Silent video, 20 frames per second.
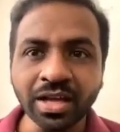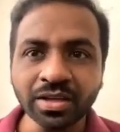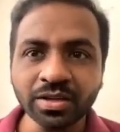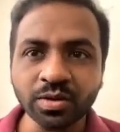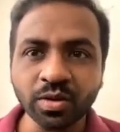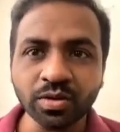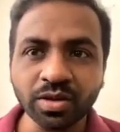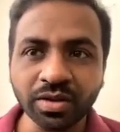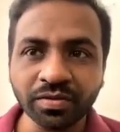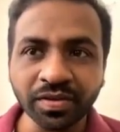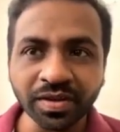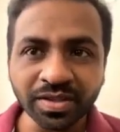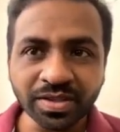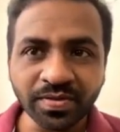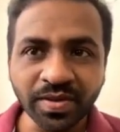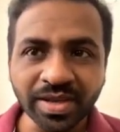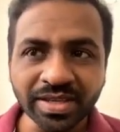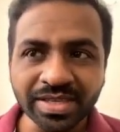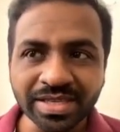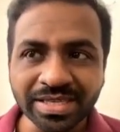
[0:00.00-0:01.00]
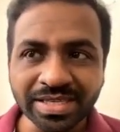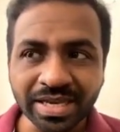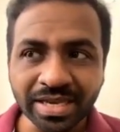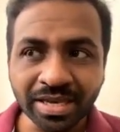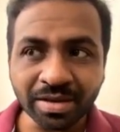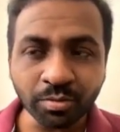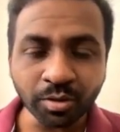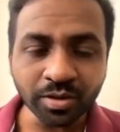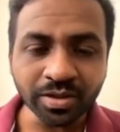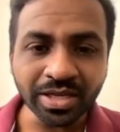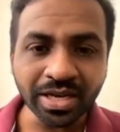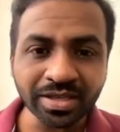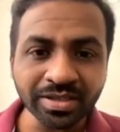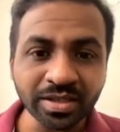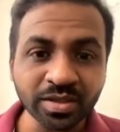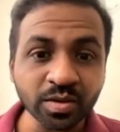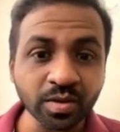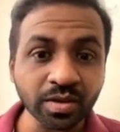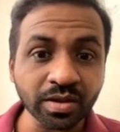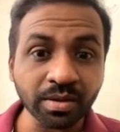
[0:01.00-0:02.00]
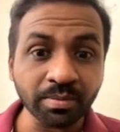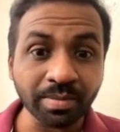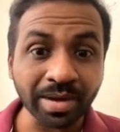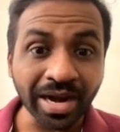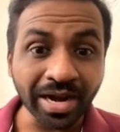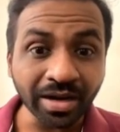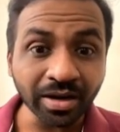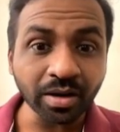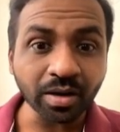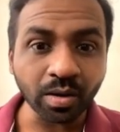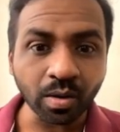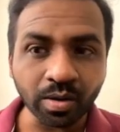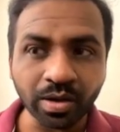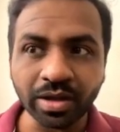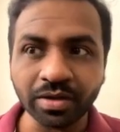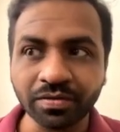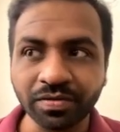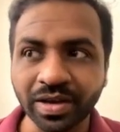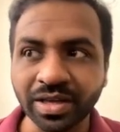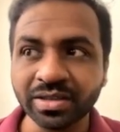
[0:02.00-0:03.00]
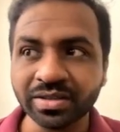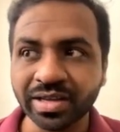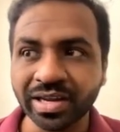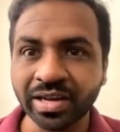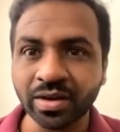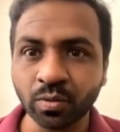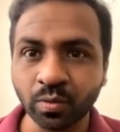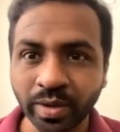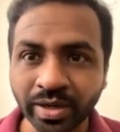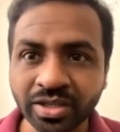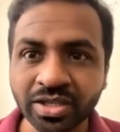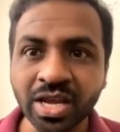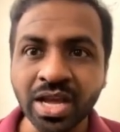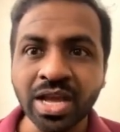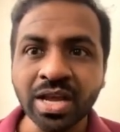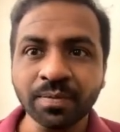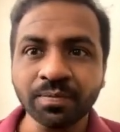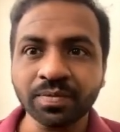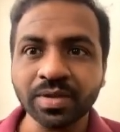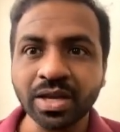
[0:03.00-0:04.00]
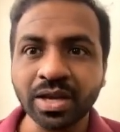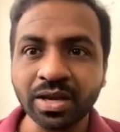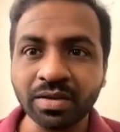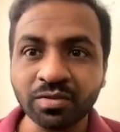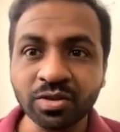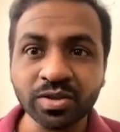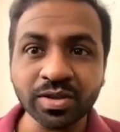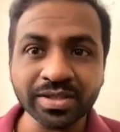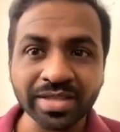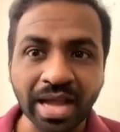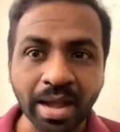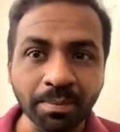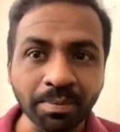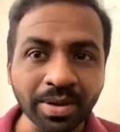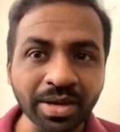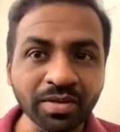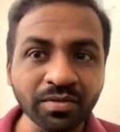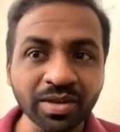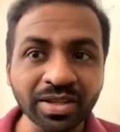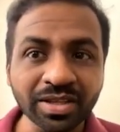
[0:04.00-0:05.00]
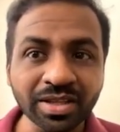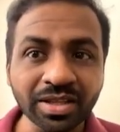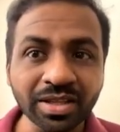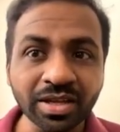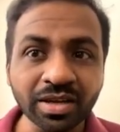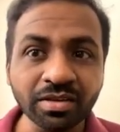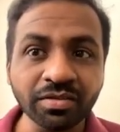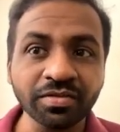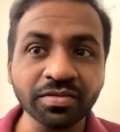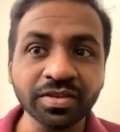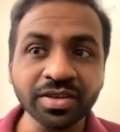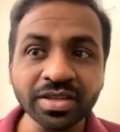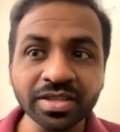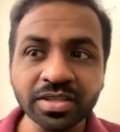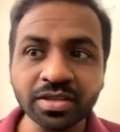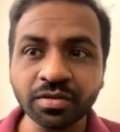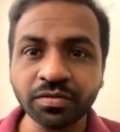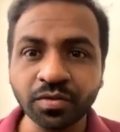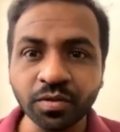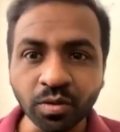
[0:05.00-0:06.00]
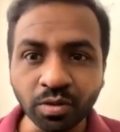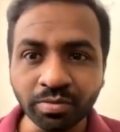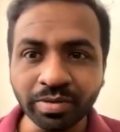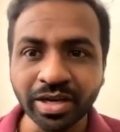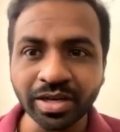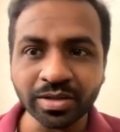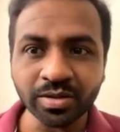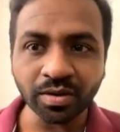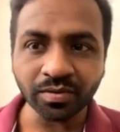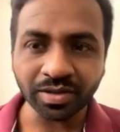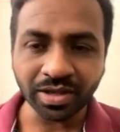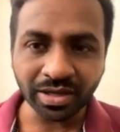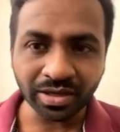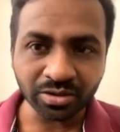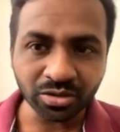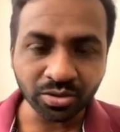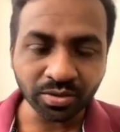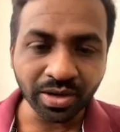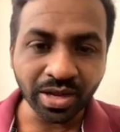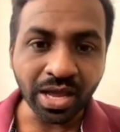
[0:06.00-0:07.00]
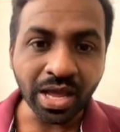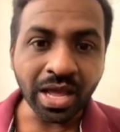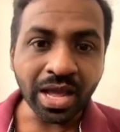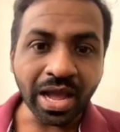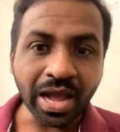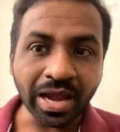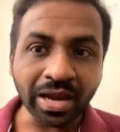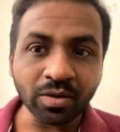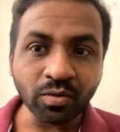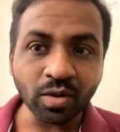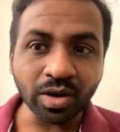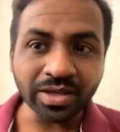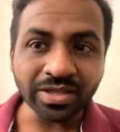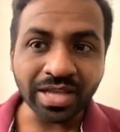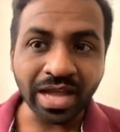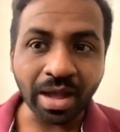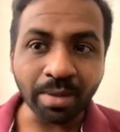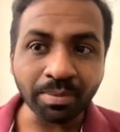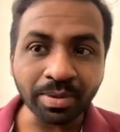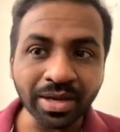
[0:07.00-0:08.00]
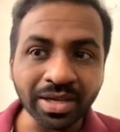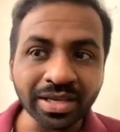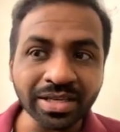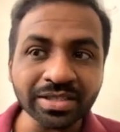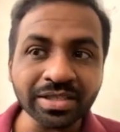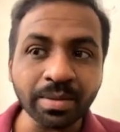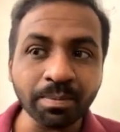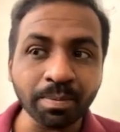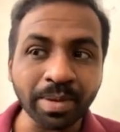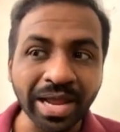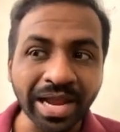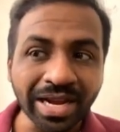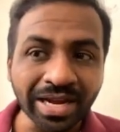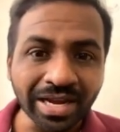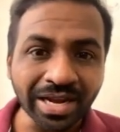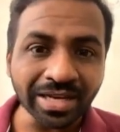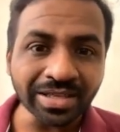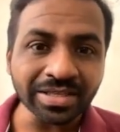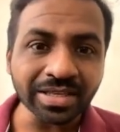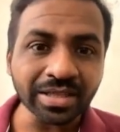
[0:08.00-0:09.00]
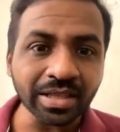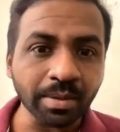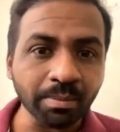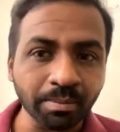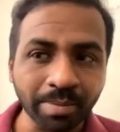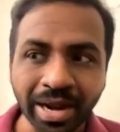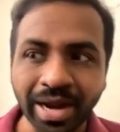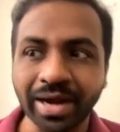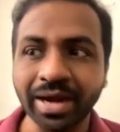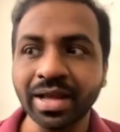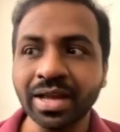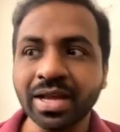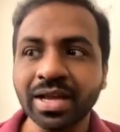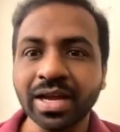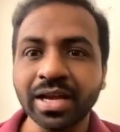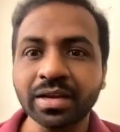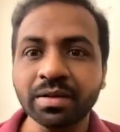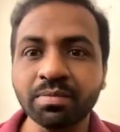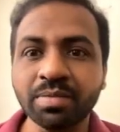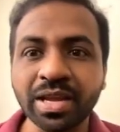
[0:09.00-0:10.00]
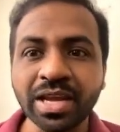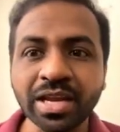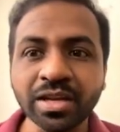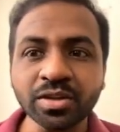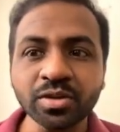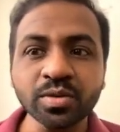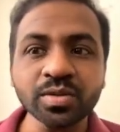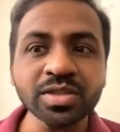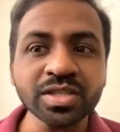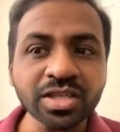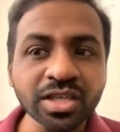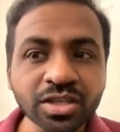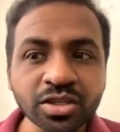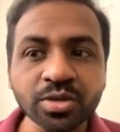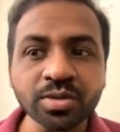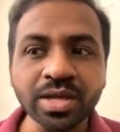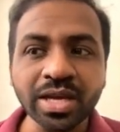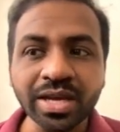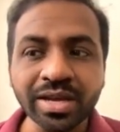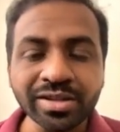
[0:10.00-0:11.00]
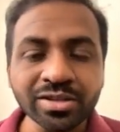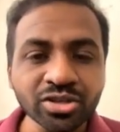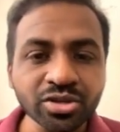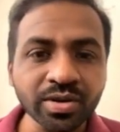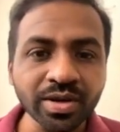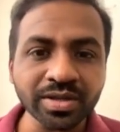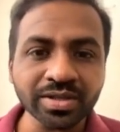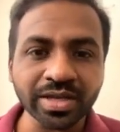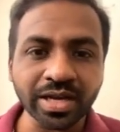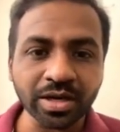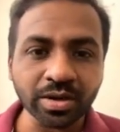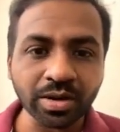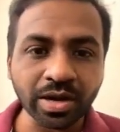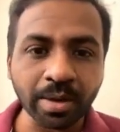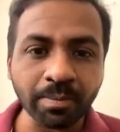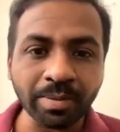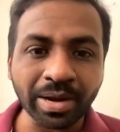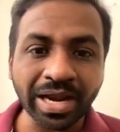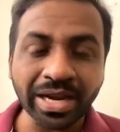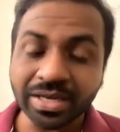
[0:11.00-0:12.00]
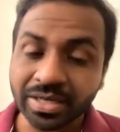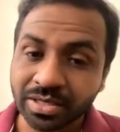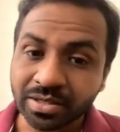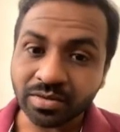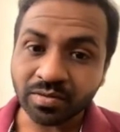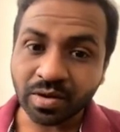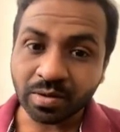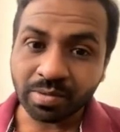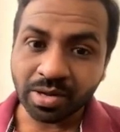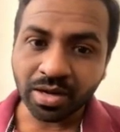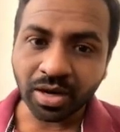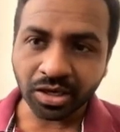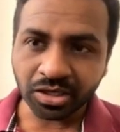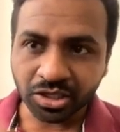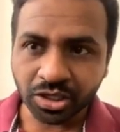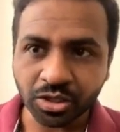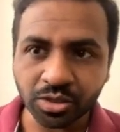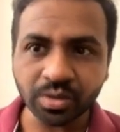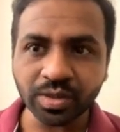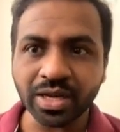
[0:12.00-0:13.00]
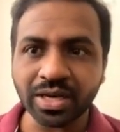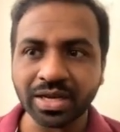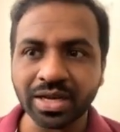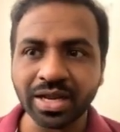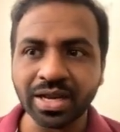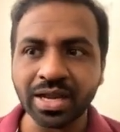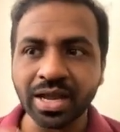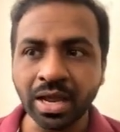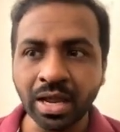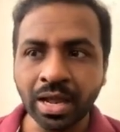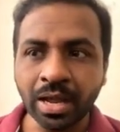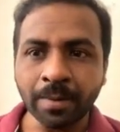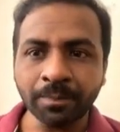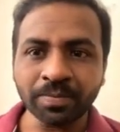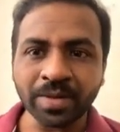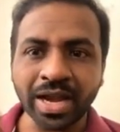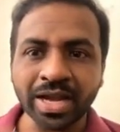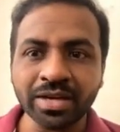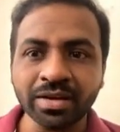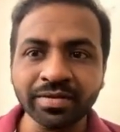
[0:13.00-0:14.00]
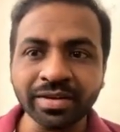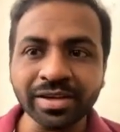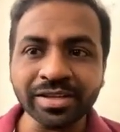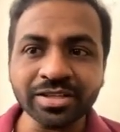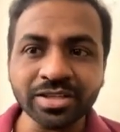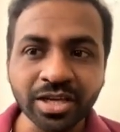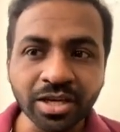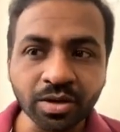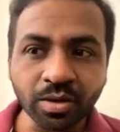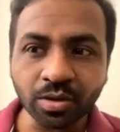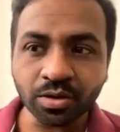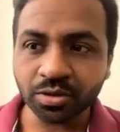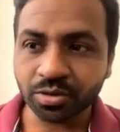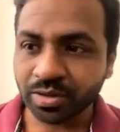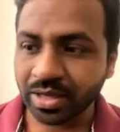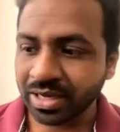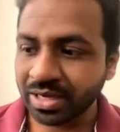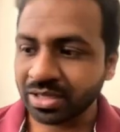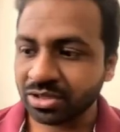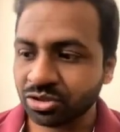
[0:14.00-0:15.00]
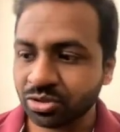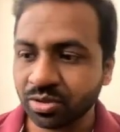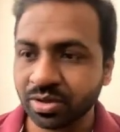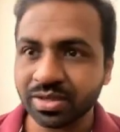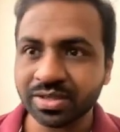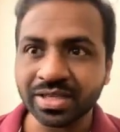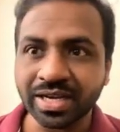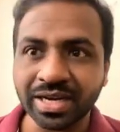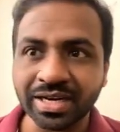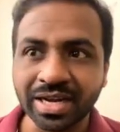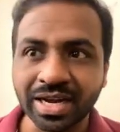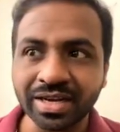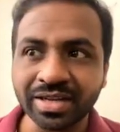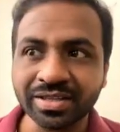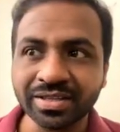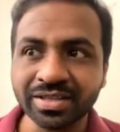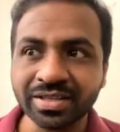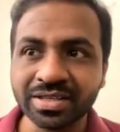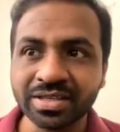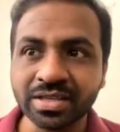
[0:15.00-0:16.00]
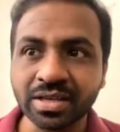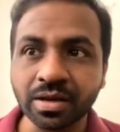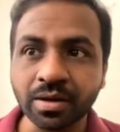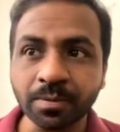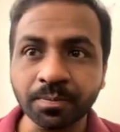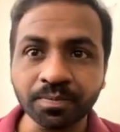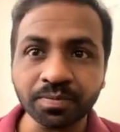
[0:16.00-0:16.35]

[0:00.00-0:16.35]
So the first phase is the hemostasis or the blood clotting phase, in which is happening within the first few minutes of the injury. And what is happening is the platelets in the blood, it begin to stick to the injured side. Okay, platelets will be rushing to that area and it will stick onto the injured side, and this is a